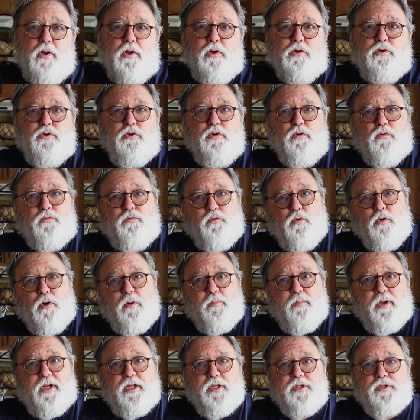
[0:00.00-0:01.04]
to 4
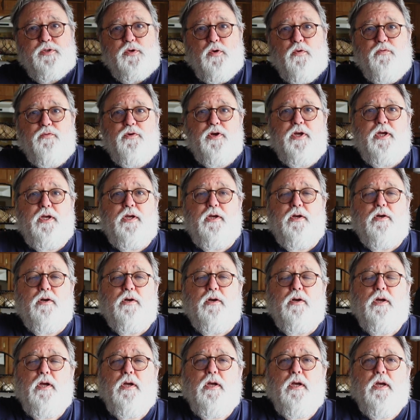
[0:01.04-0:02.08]
minutes over
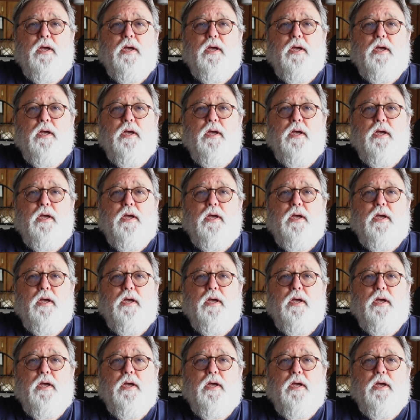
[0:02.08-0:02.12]
here.